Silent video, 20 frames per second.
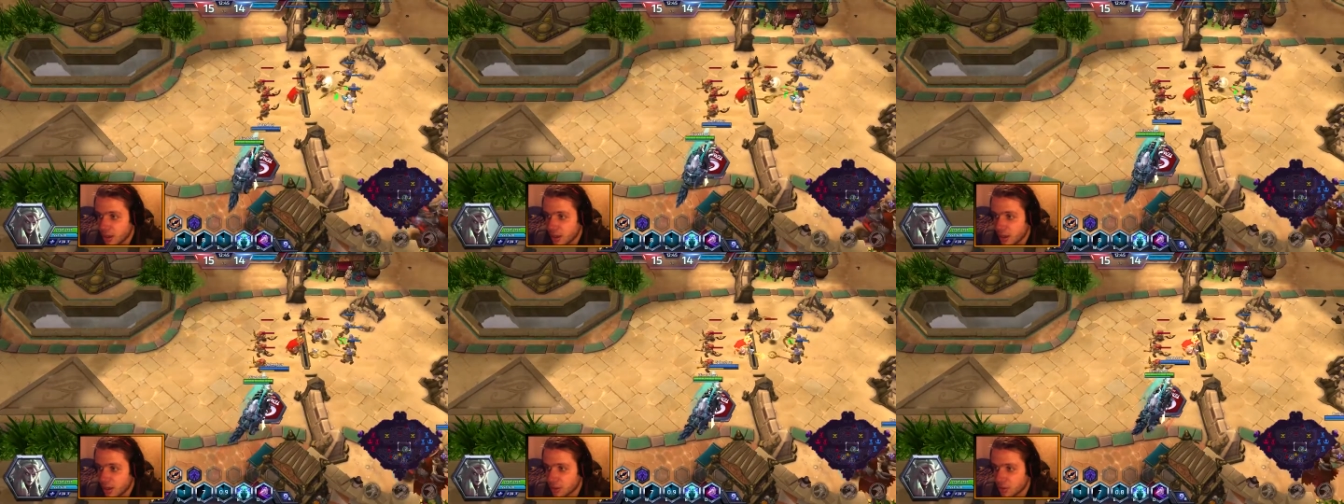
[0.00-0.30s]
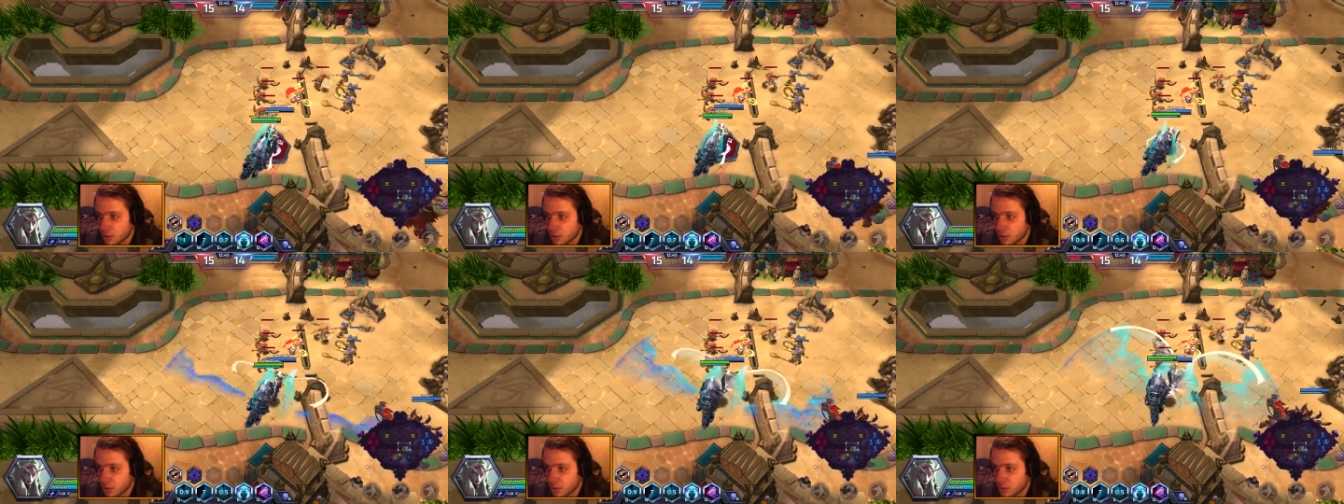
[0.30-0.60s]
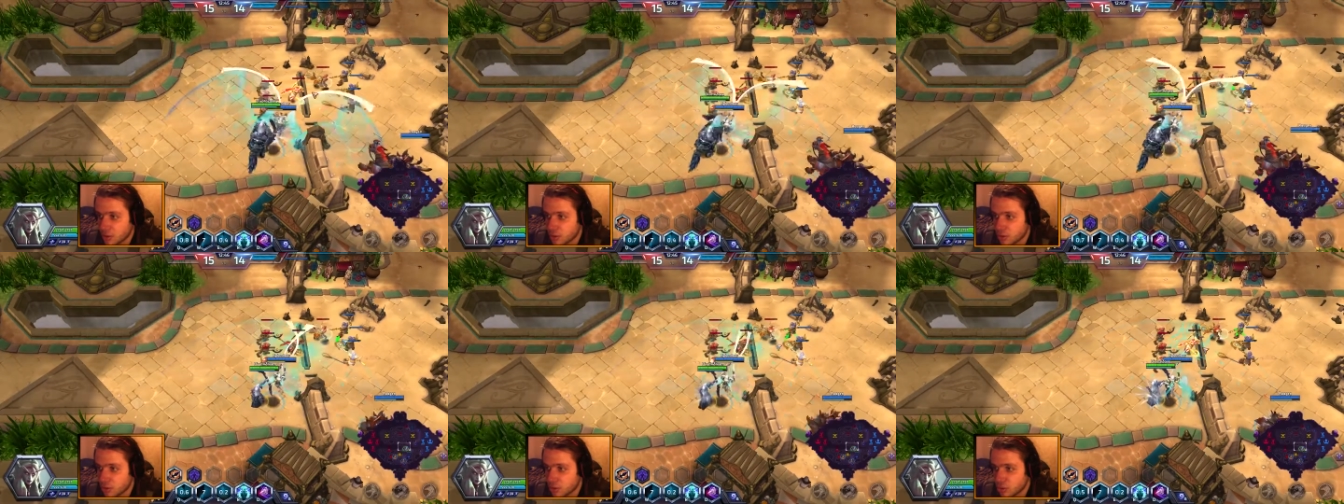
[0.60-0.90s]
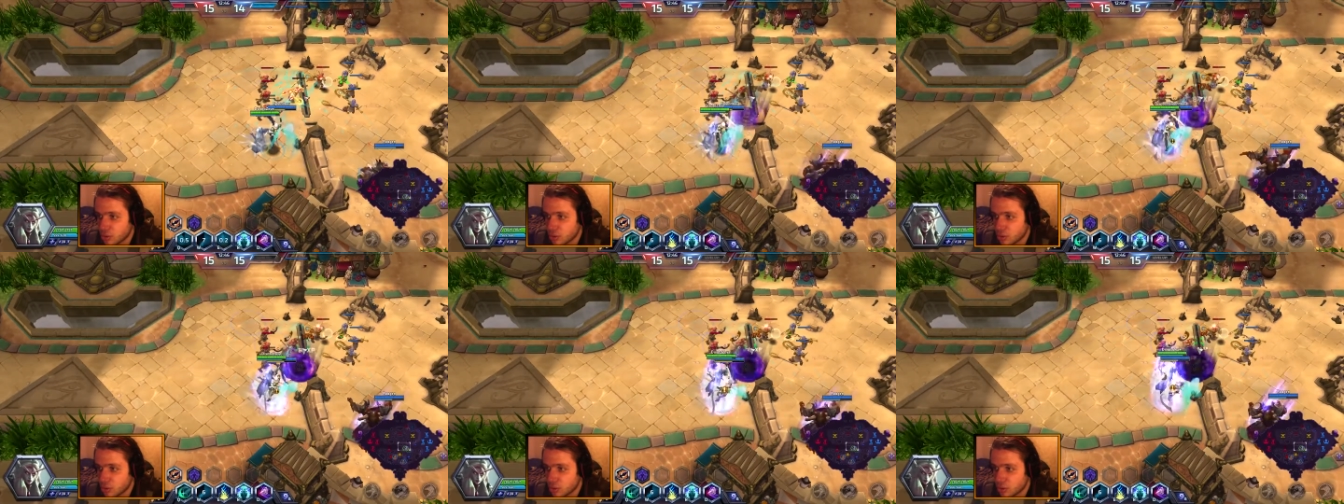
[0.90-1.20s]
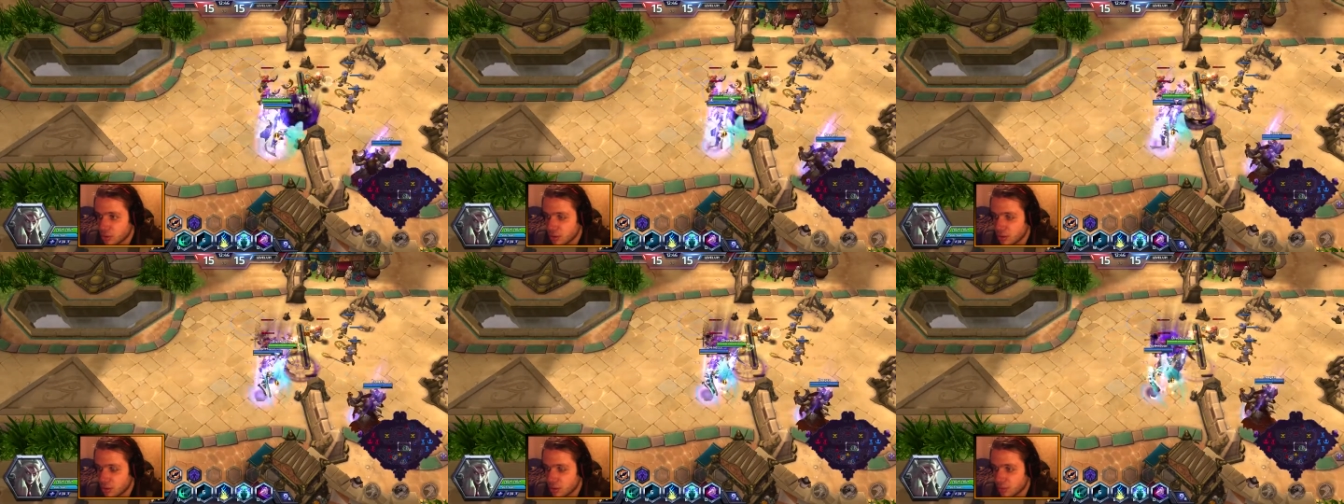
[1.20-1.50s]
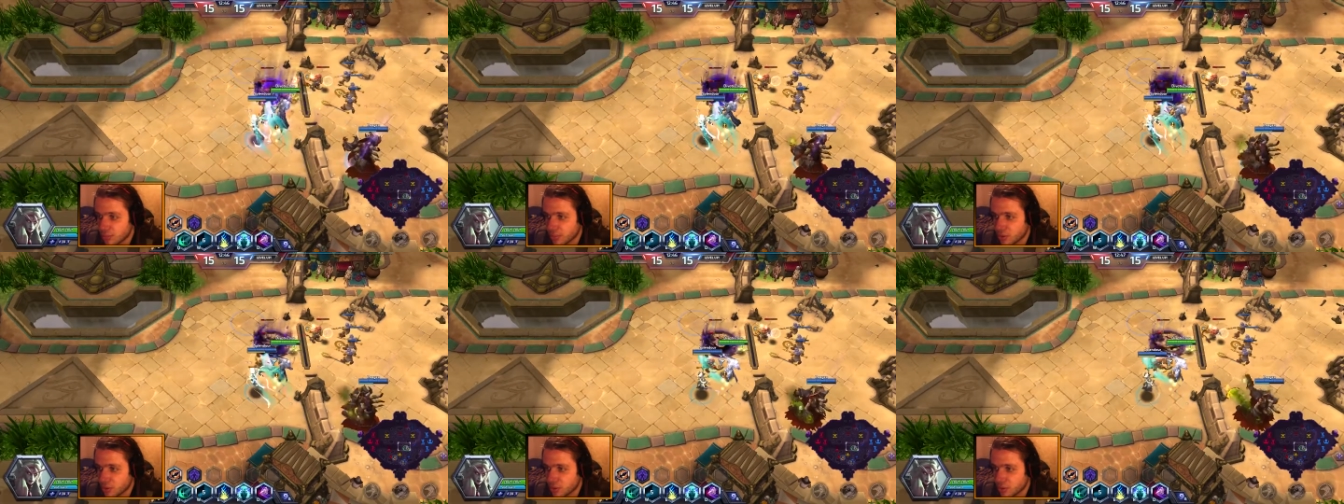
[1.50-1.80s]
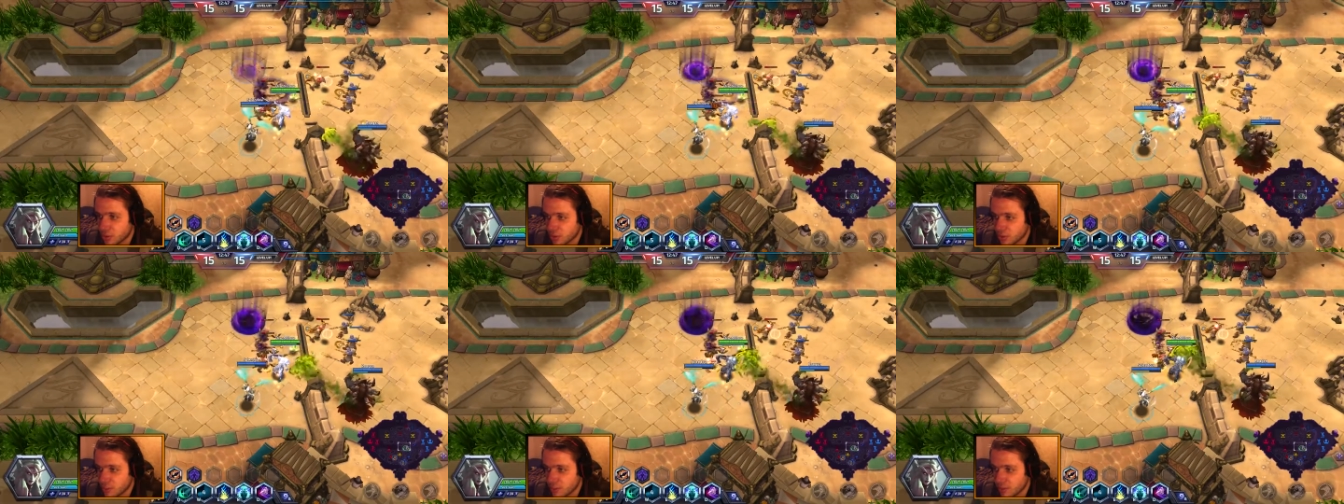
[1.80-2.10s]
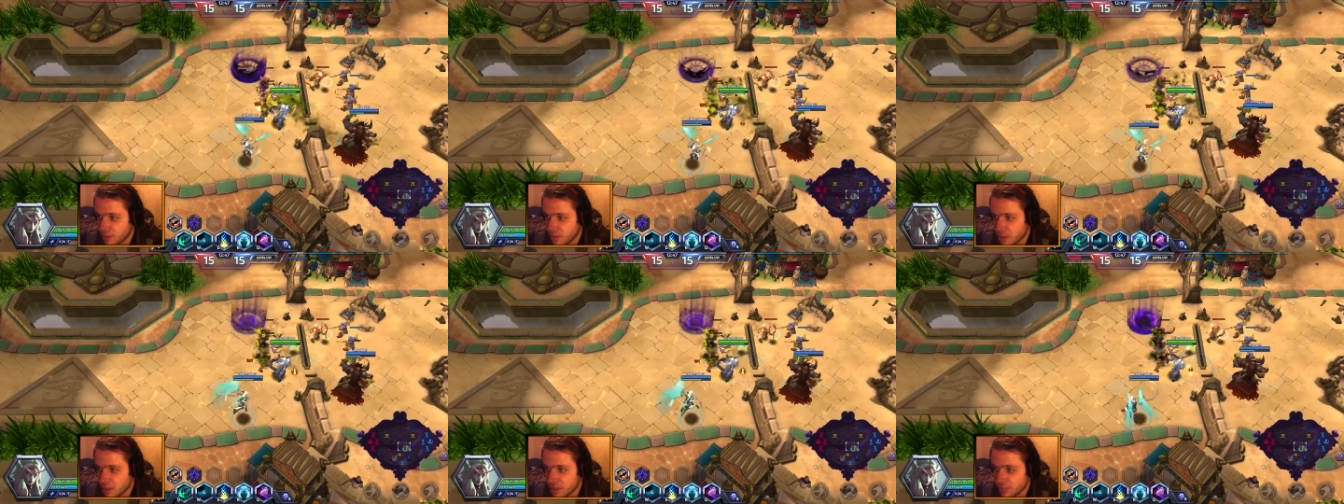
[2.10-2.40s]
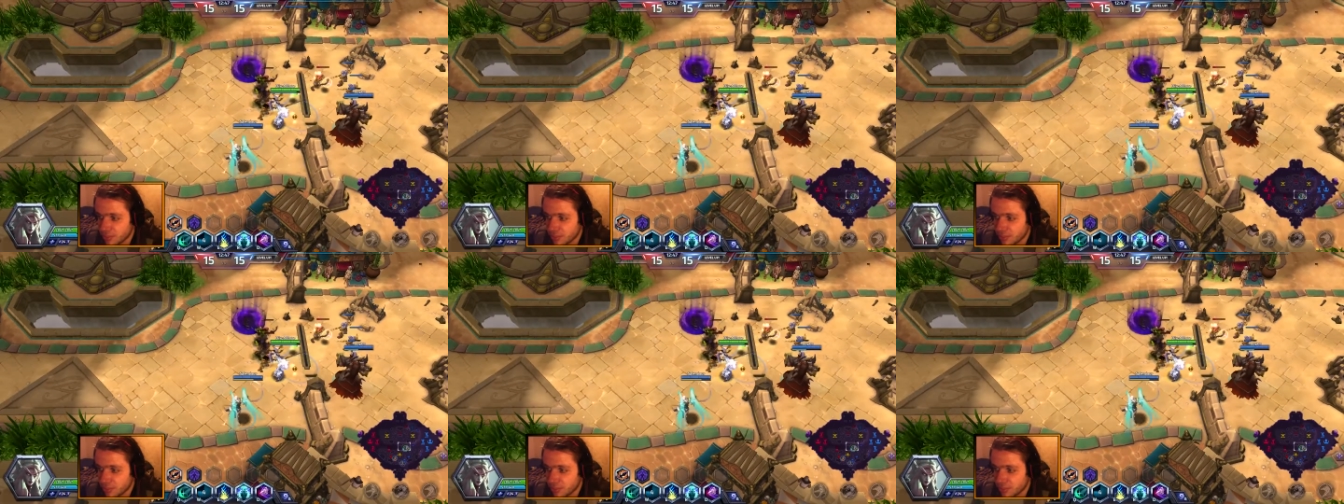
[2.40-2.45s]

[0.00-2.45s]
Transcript: not only to you, but to your teammates.